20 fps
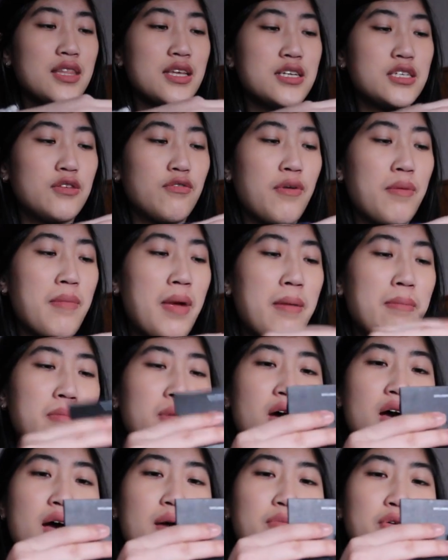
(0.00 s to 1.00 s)
this from my
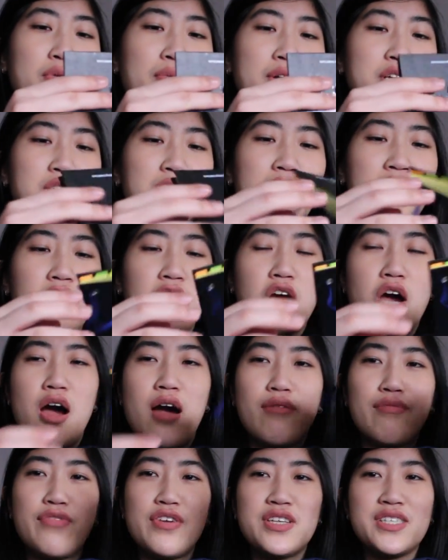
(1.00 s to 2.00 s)
mom who went to like a
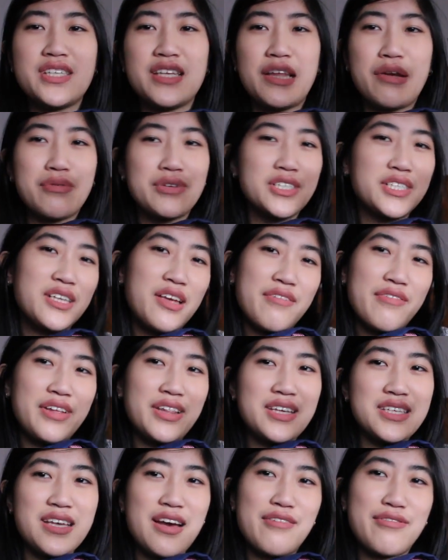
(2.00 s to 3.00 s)
conference and they were just
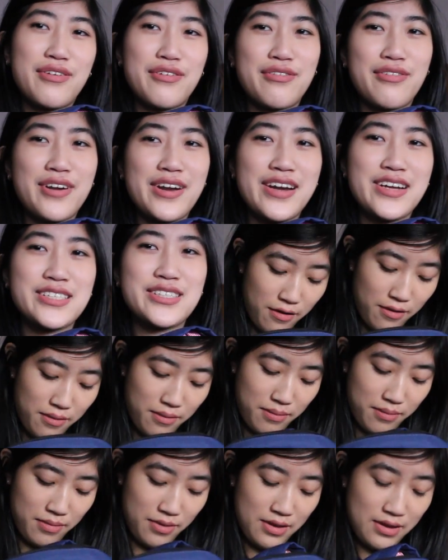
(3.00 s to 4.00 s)
giving these out for free. So
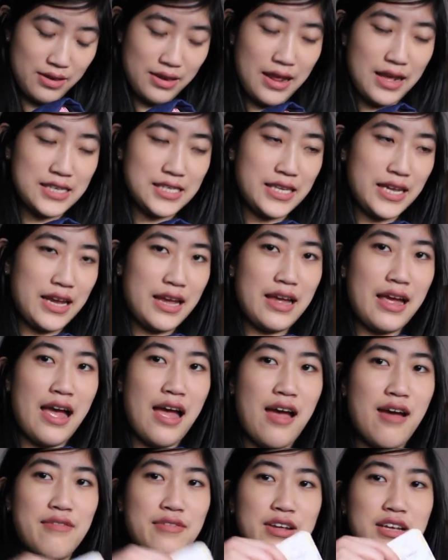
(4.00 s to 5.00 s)
um, next thing I
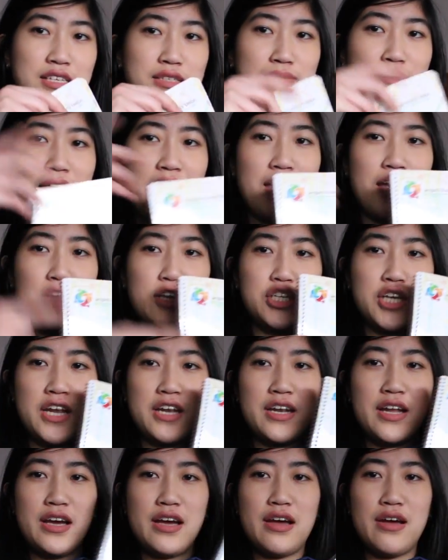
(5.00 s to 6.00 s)
have is my
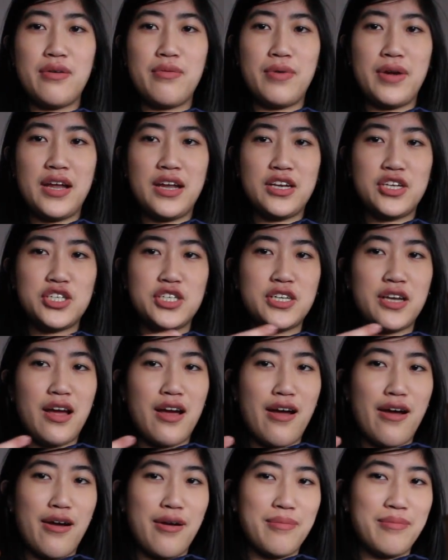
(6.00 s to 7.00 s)
agenda, which
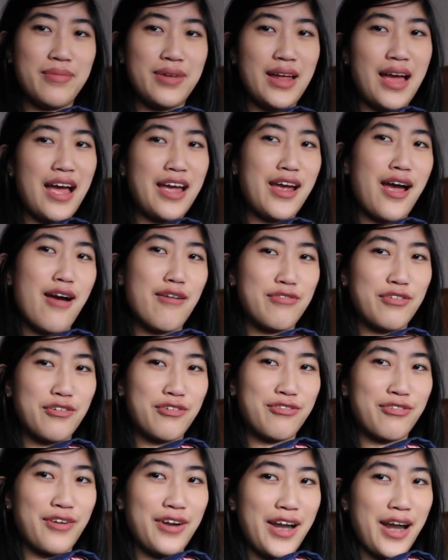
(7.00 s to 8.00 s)
um, I got for
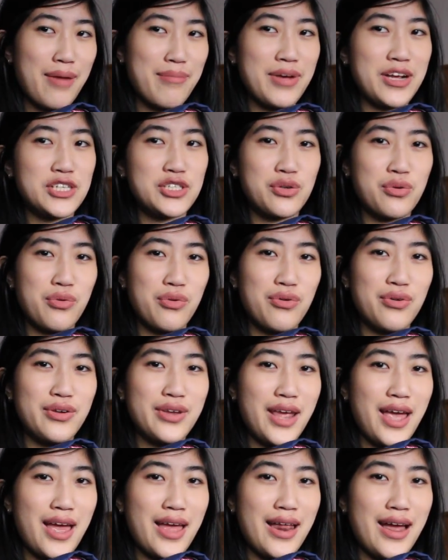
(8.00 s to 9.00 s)
free at my school,
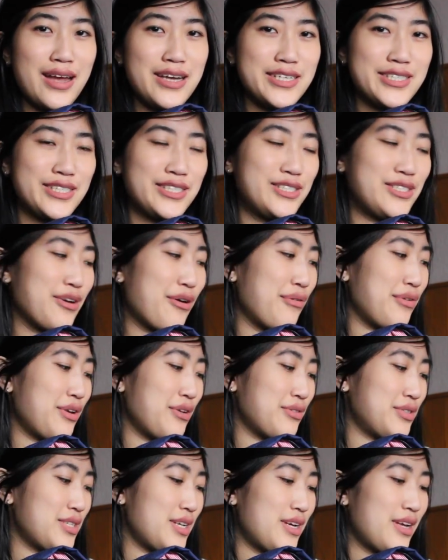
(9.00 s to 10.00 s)
yet I just don't
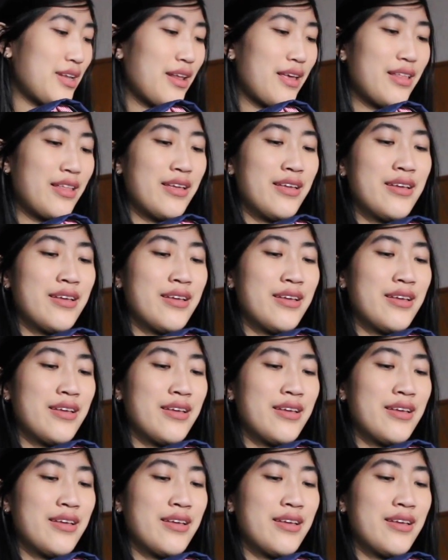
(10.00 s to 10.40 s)
use it.